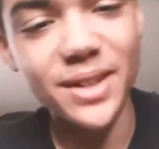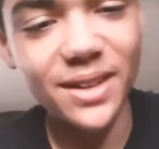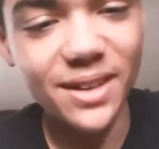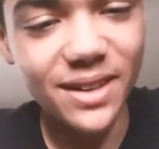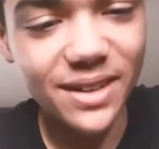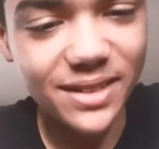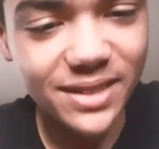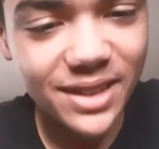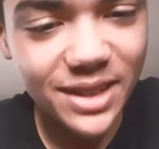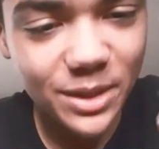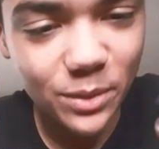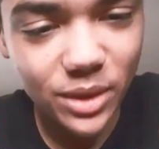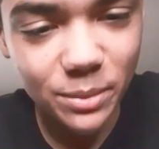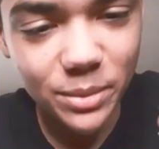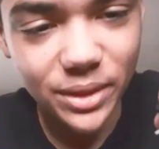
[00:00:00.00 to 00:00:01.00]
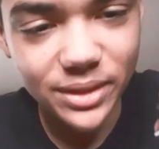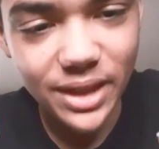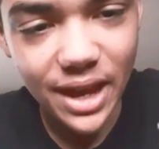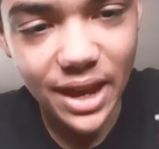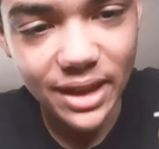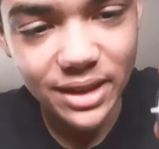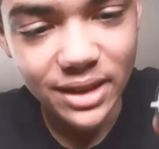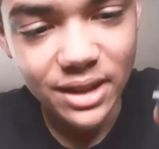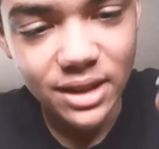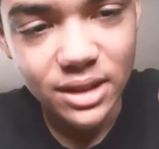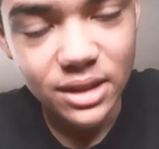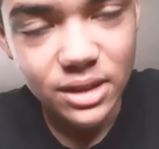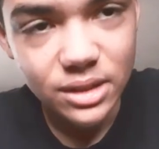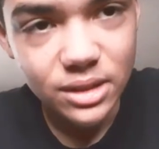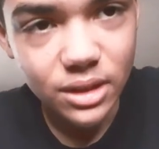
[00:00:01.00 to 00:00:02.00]
Uh, then you want to put that
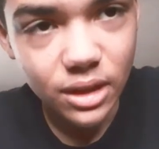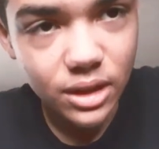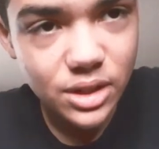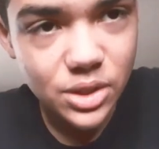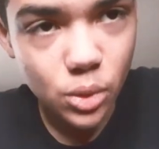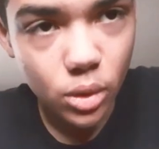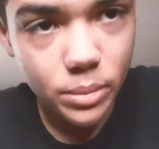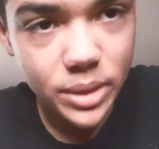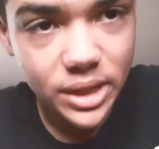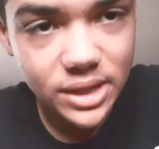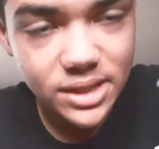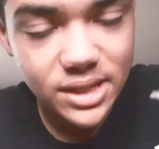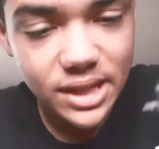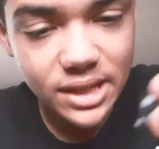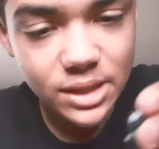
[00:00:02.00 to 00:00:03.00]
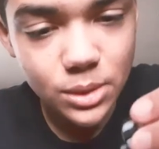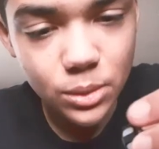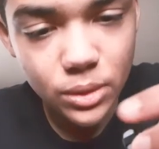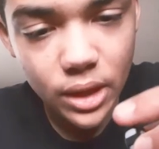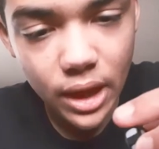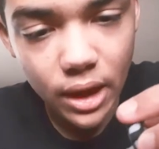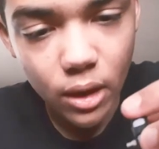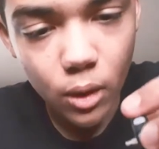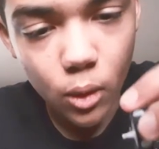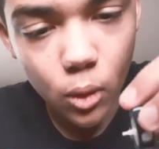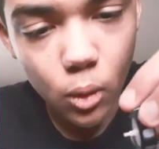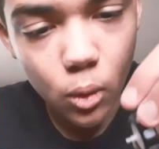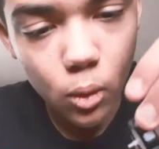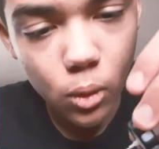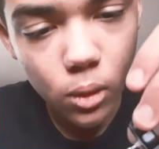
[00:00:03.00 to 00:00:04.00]
uh, short piece into that
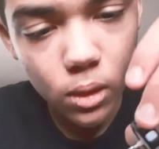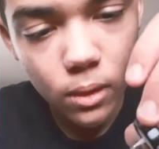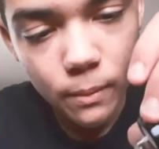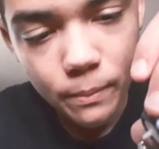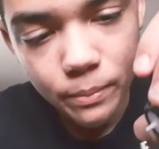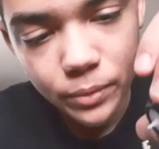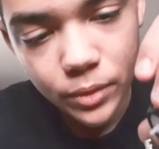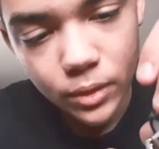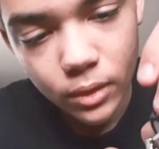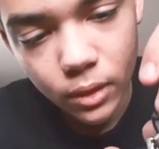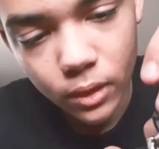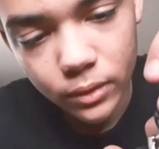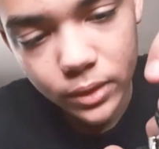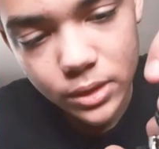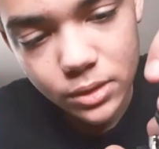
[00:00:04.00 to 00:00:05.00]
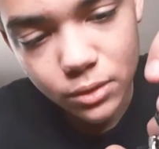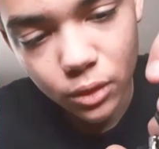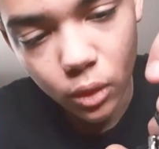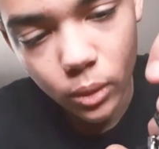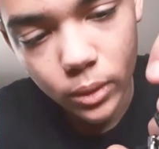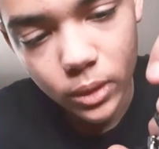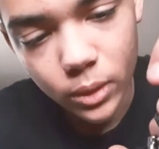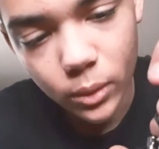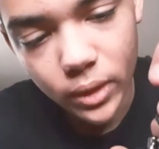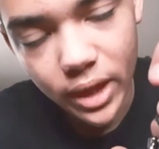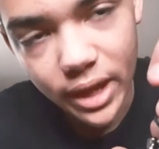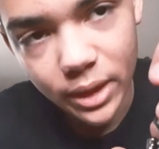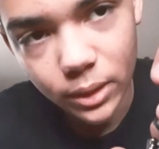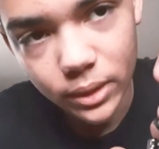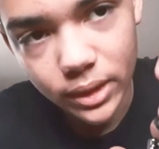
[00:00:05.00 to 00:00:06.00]
hole on the scroll wheel. You want to
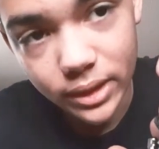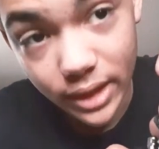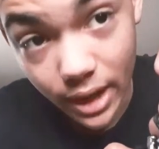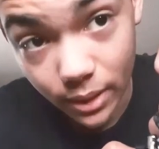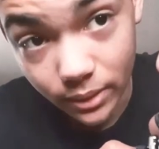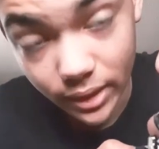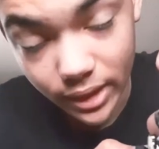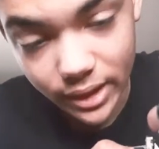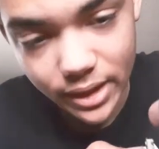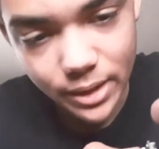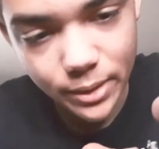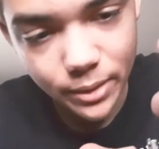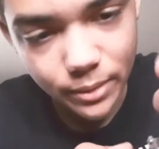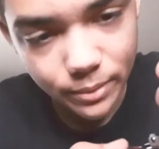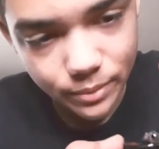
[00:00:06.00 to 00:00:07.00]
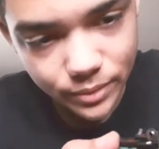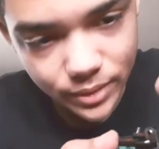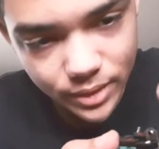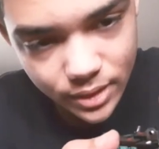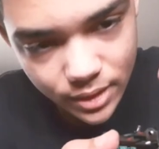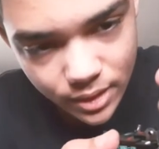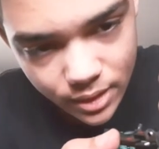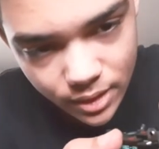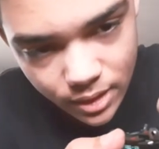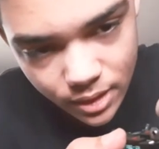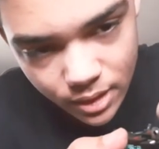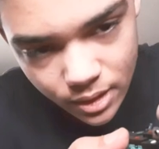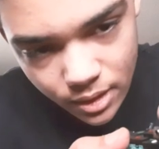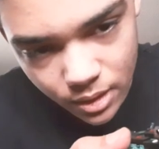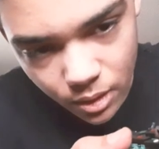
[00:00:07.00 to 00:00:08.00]
angle it down like here.
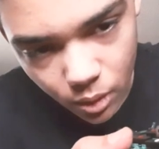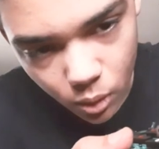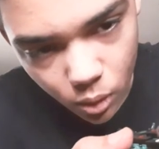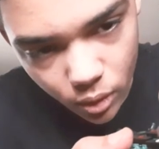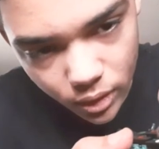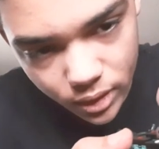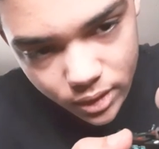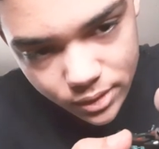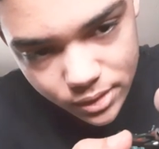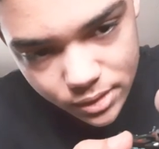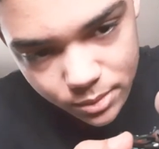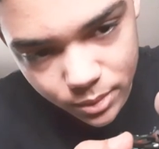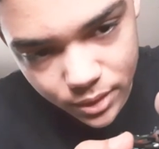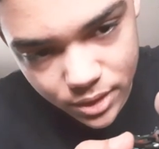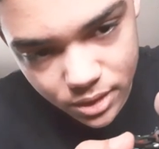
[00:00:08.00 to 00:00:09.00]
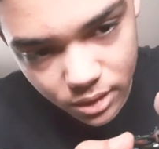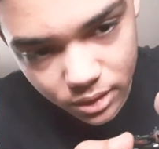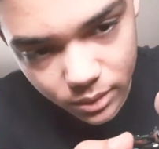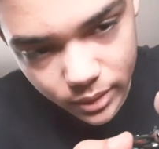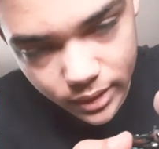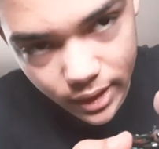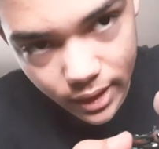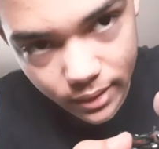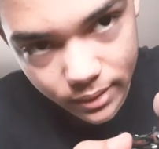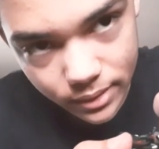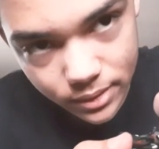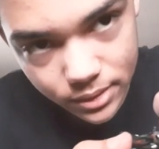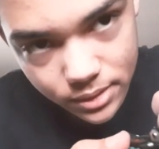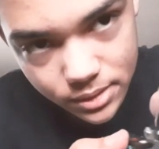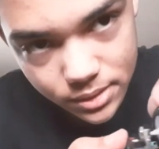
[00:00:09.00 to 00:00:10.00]
Or you could just push it all the way down
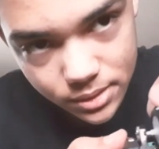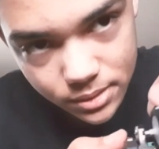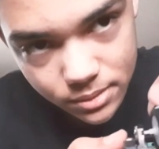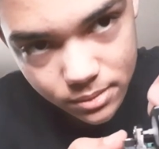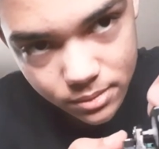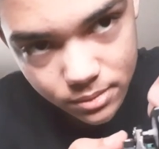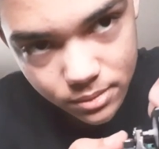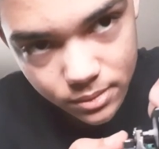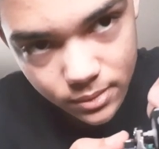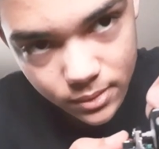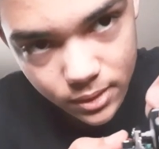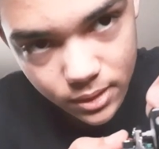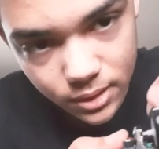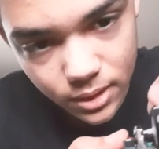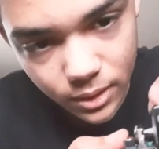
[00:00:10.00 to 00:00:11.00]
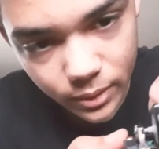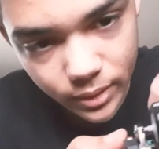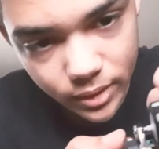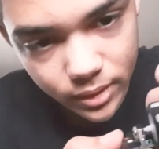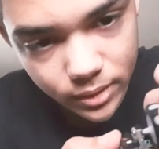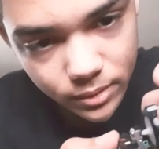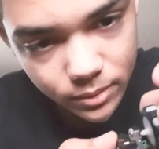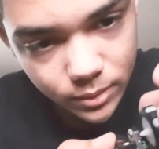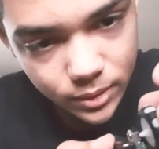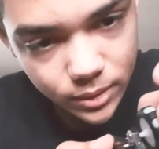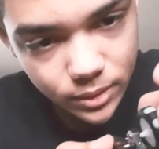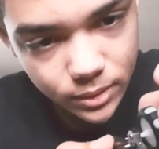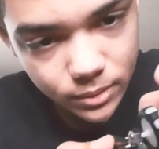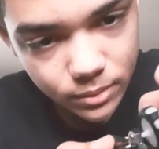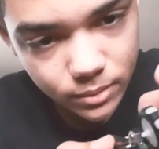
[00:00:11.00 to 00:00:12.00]
and just go in with it.